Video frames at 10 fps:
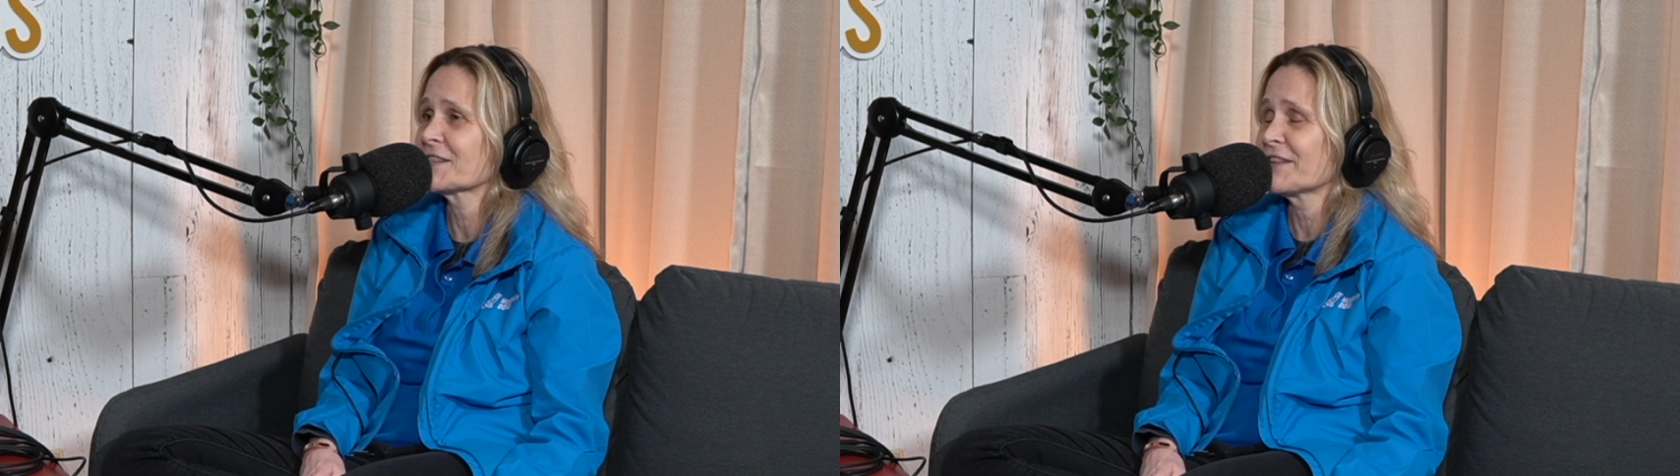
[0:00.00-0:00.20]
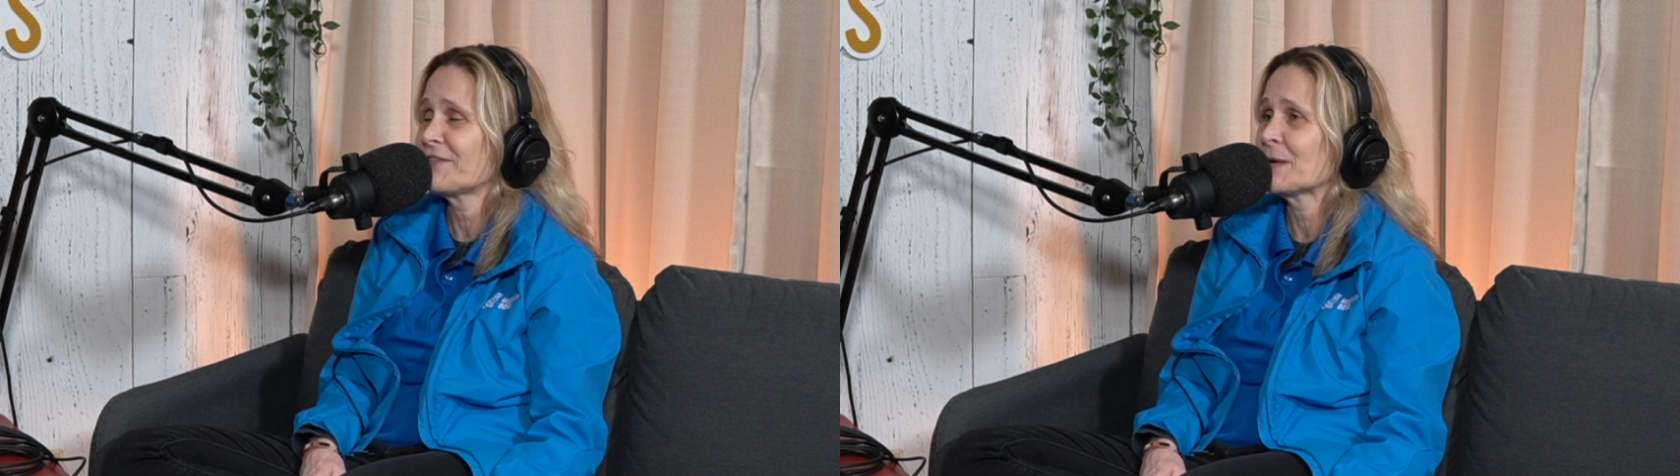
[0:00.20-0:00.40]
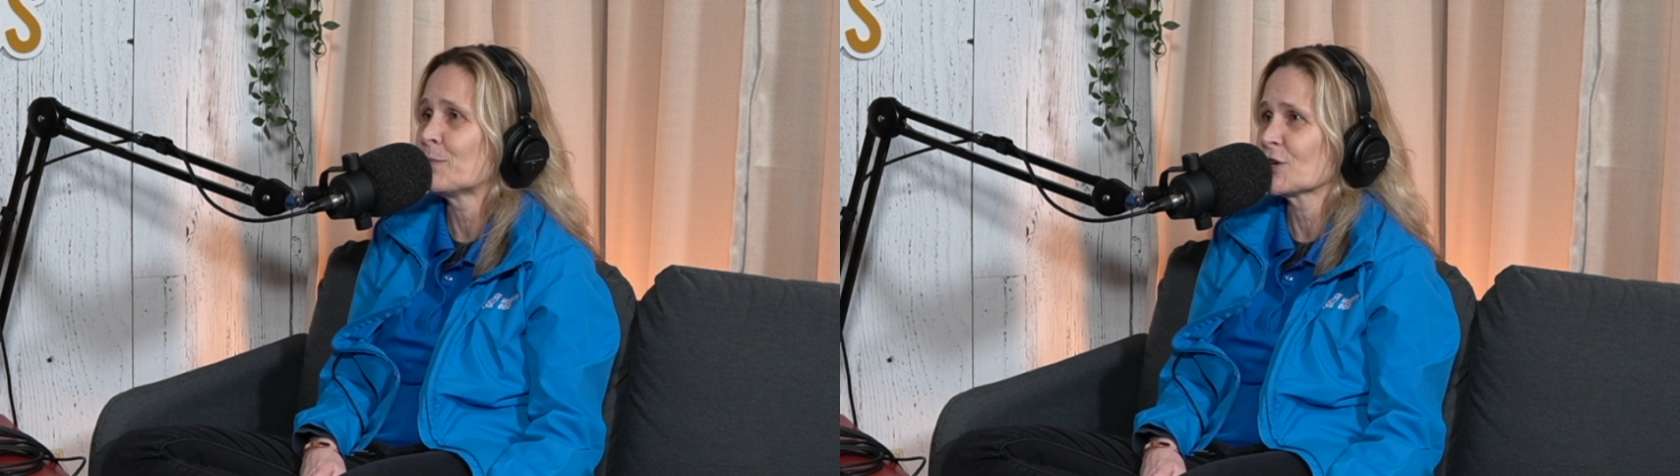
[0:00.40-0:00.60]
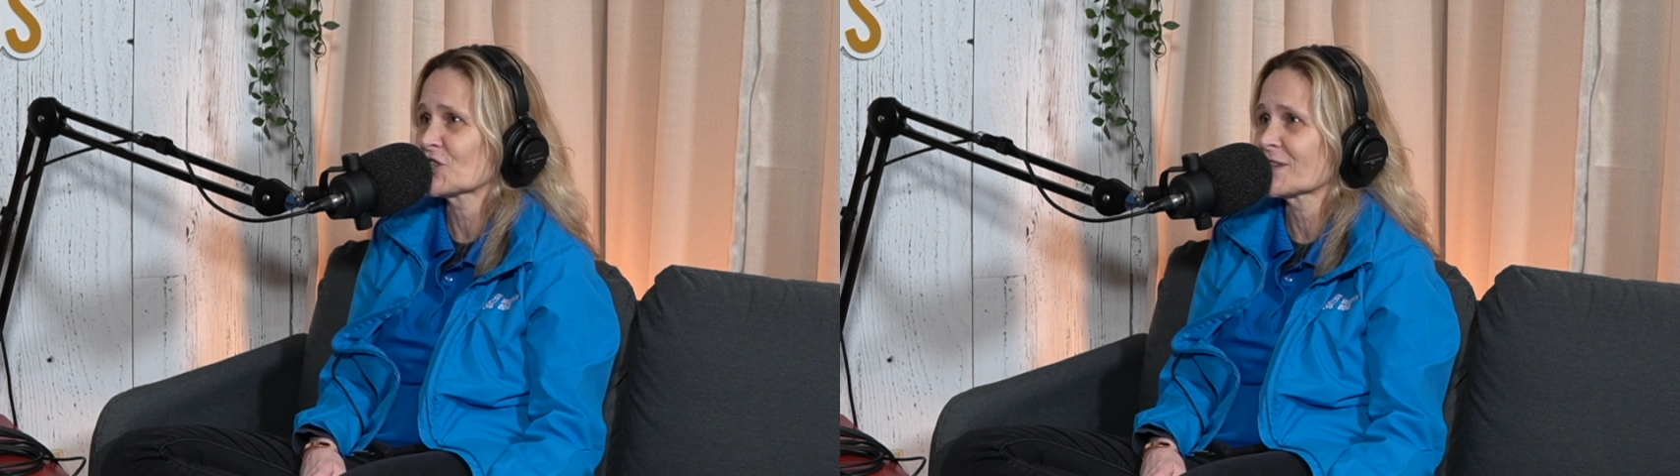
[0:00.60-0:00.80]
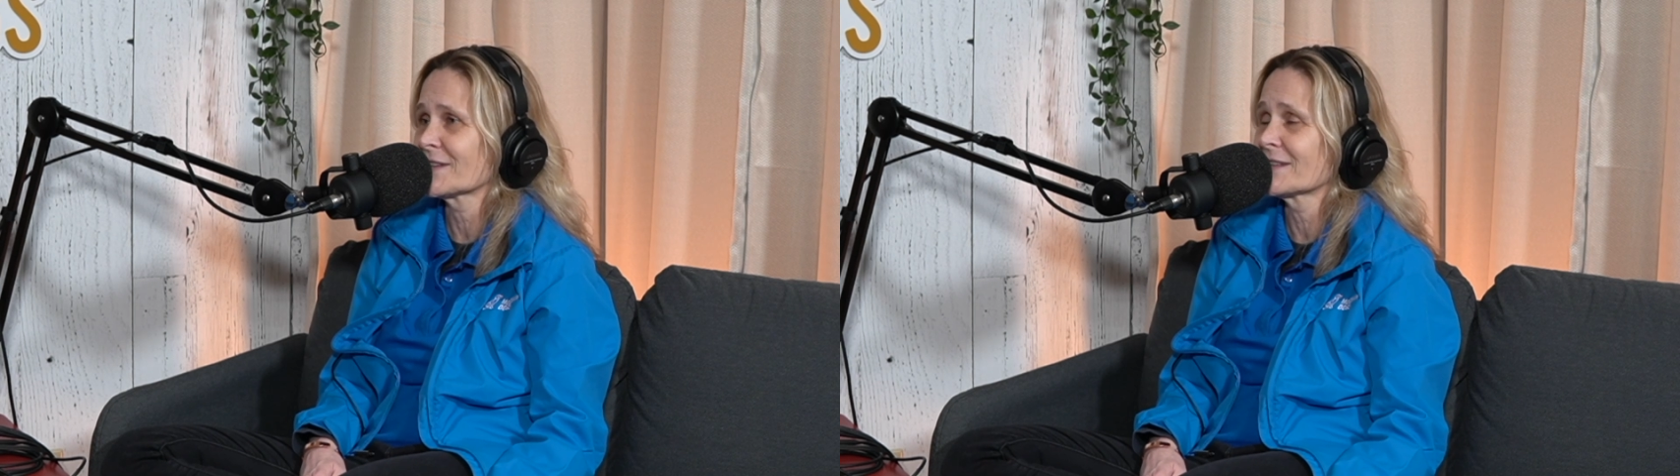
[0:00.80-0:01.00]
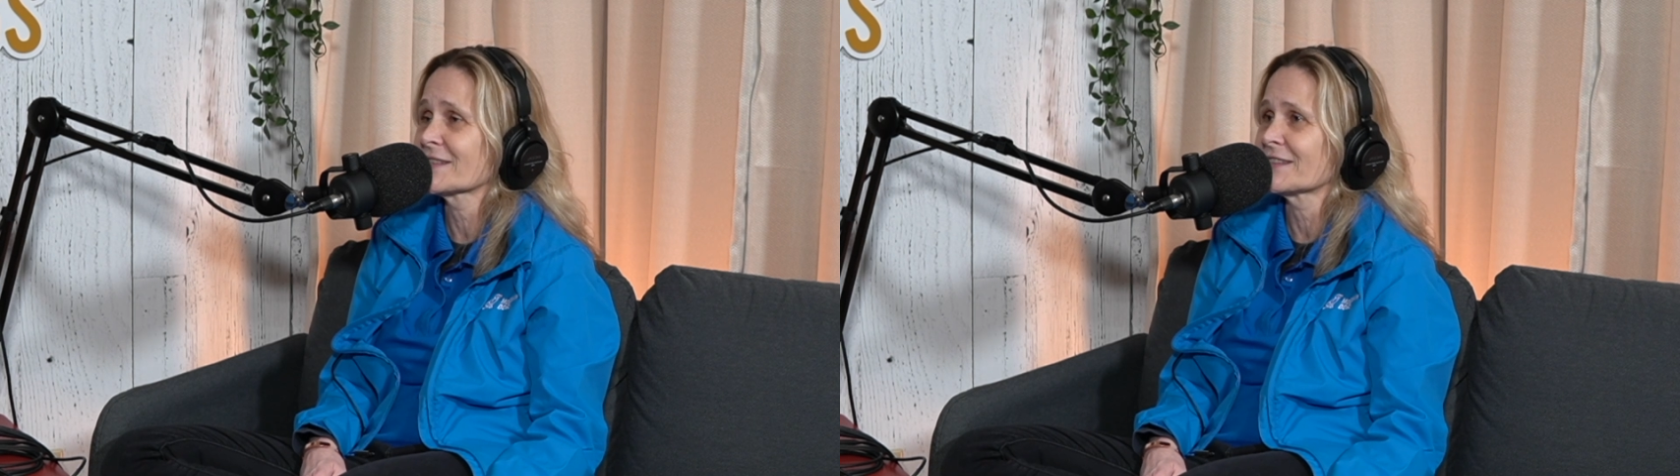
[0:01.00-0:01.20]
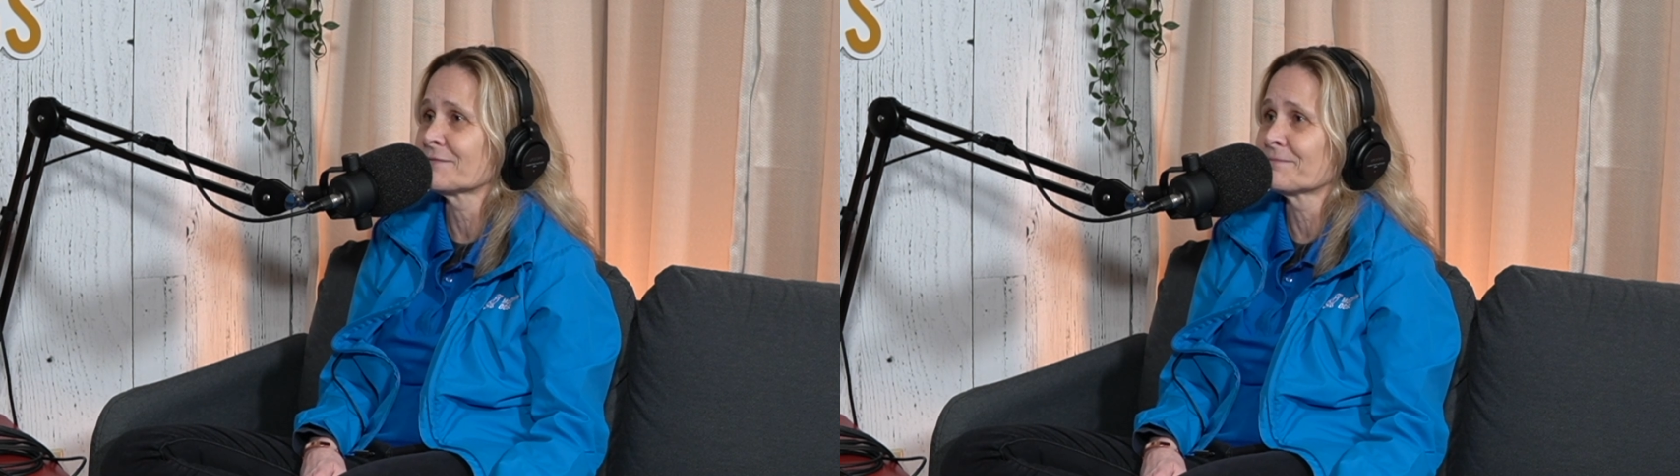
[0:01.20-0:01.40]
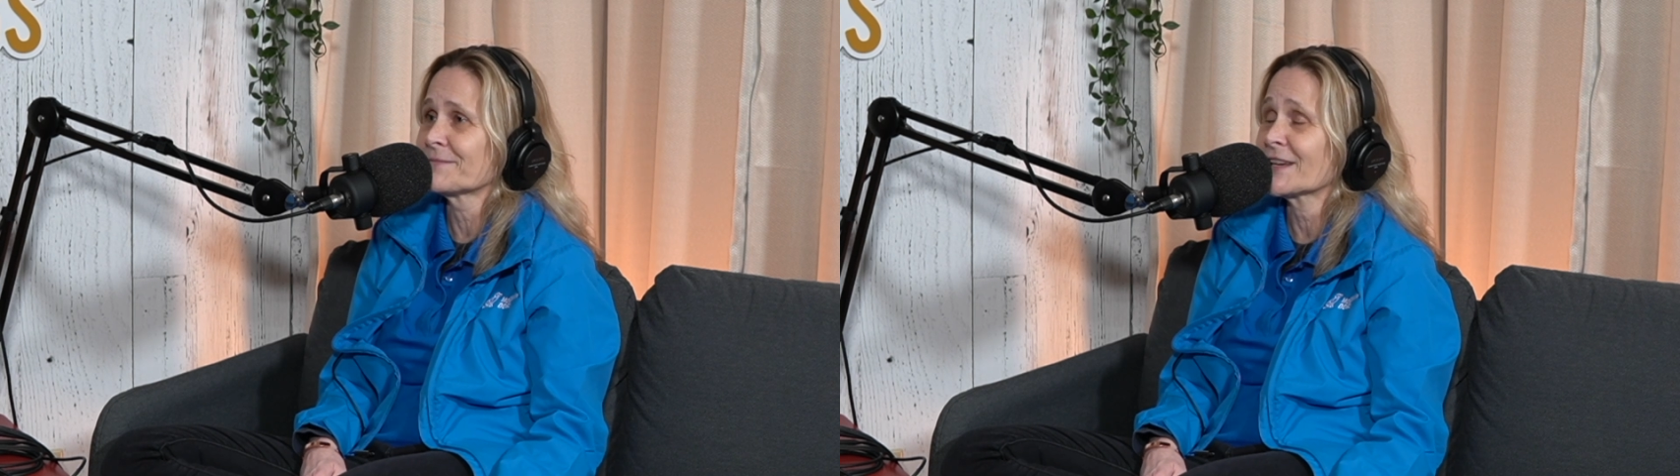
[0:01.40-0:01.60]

sniffing bushes and